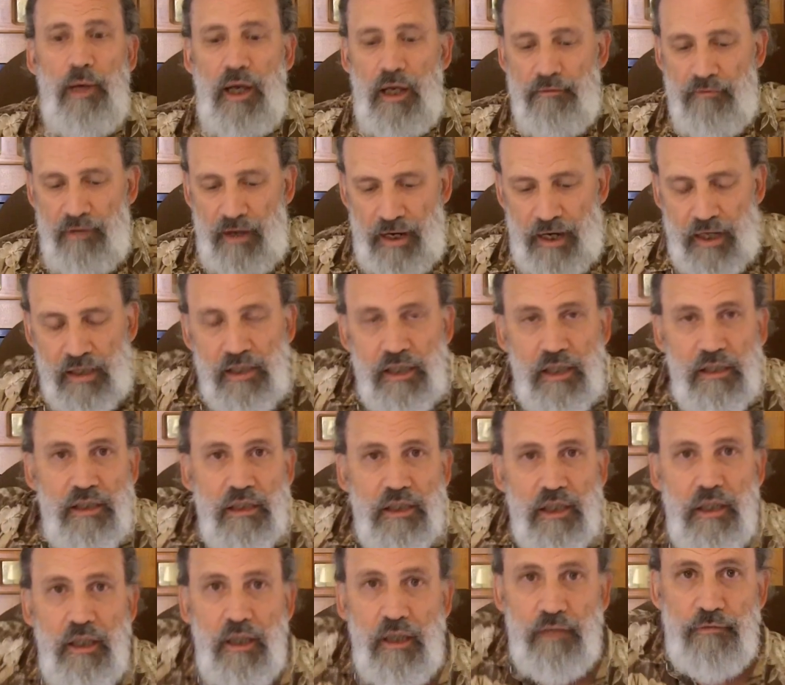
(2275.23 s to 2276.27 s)
my advice is
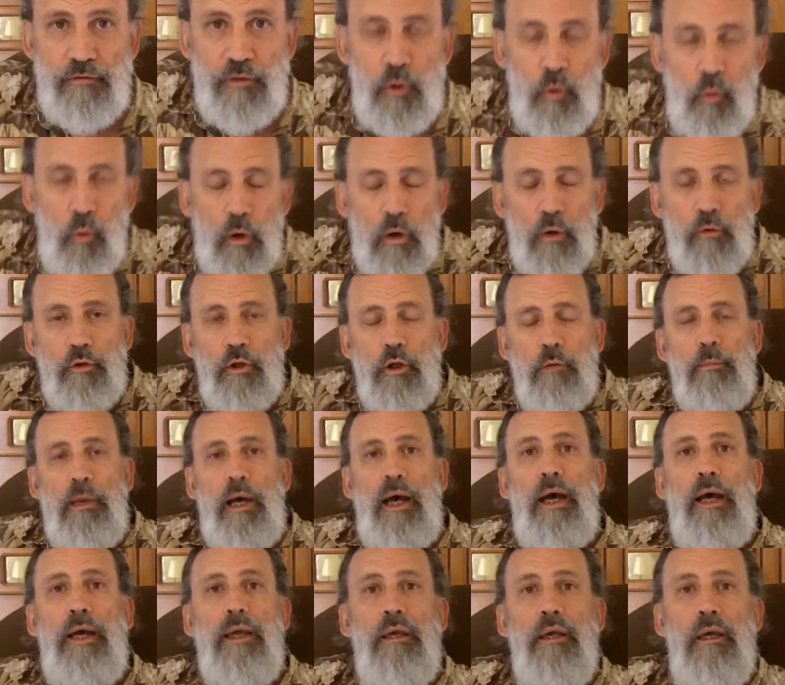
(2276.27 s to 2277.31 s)
if you want to
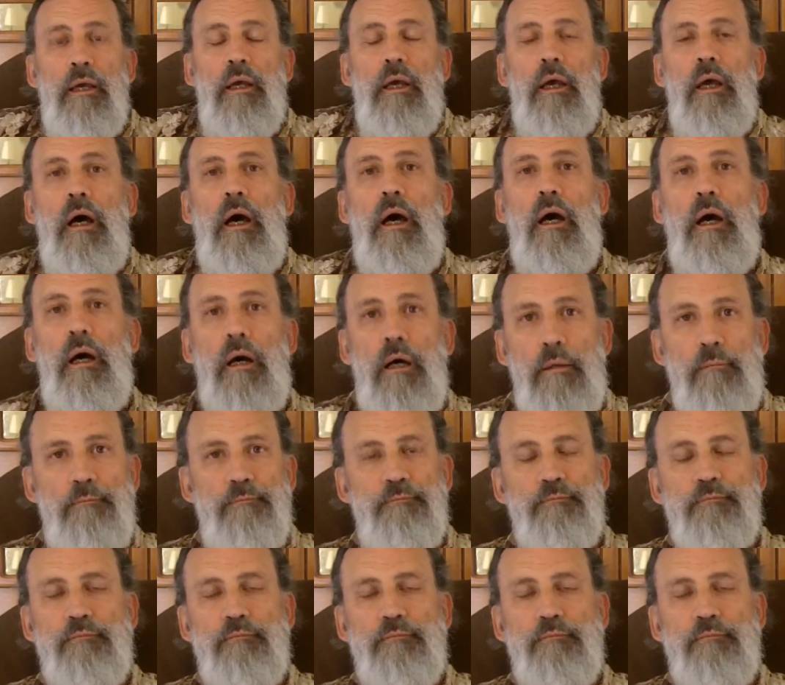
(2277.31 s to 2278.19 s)
buy um,